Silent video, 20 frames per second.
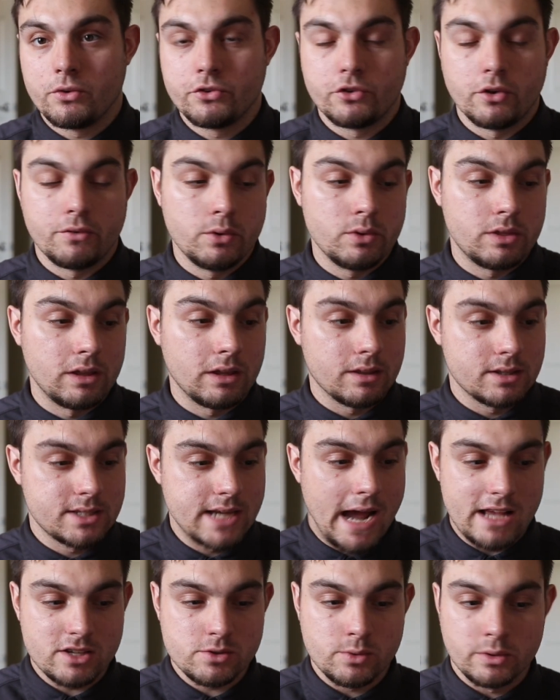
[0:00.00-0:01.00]
So if you think the
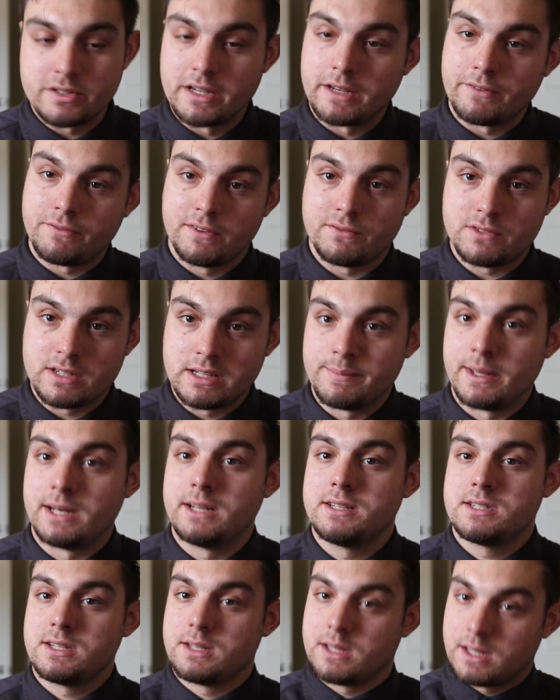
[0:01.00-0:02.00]
task will take 15 minutes,